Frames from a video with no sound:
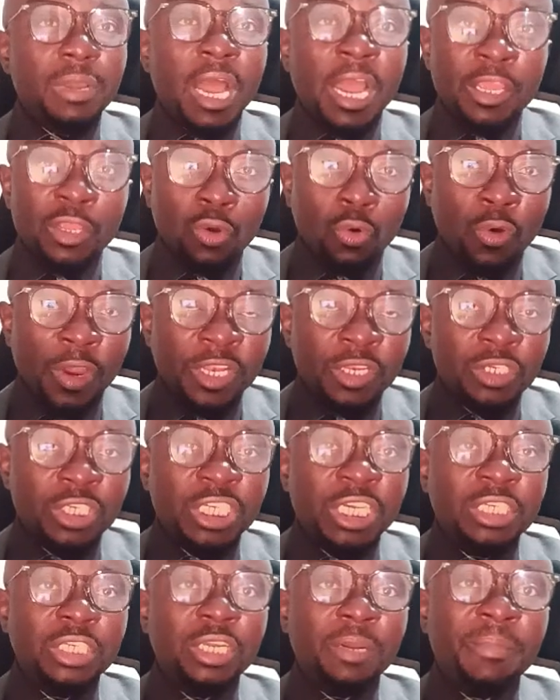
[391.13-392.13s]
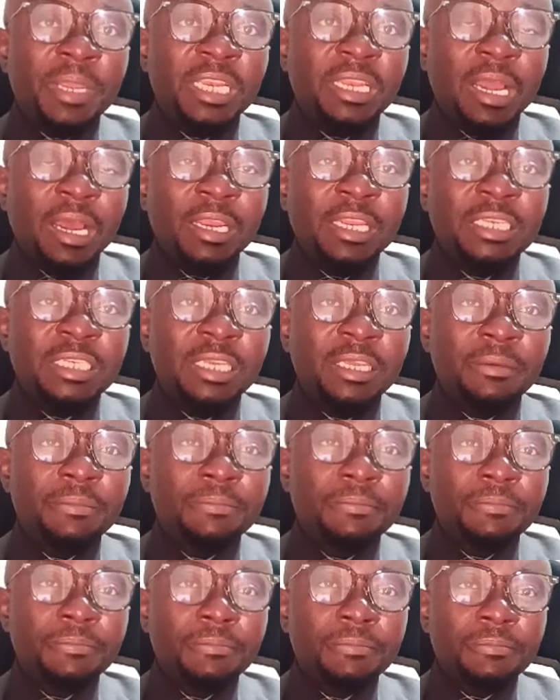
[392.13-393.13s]
Are you going to change your mentality?
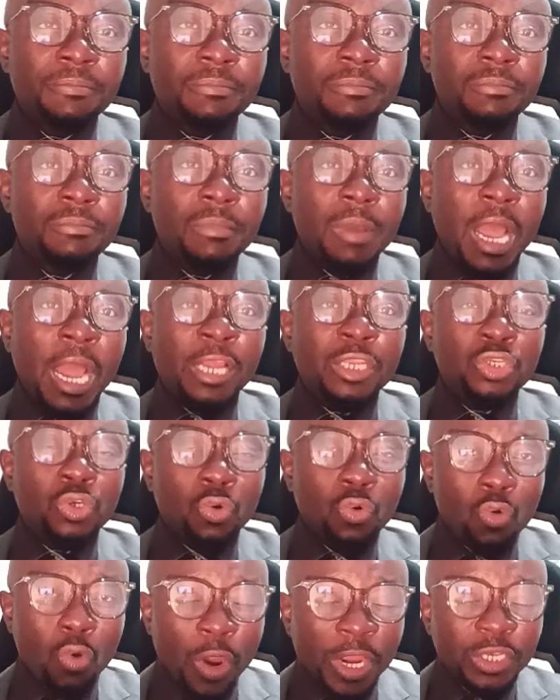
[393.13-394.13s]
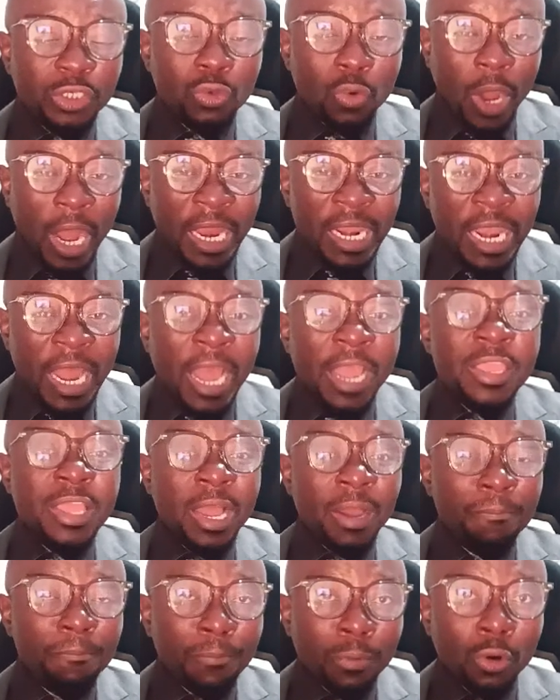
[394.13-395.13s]
Are you going to allow
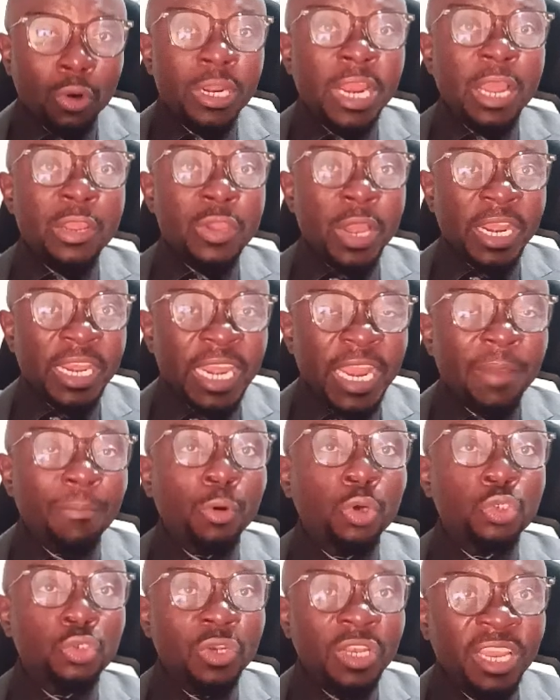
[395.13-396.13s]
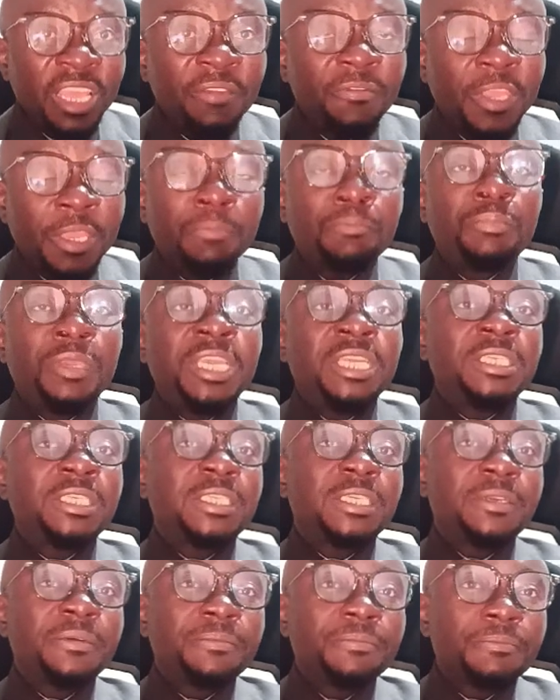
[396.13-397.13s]
your brother, your neighbor to live in peace?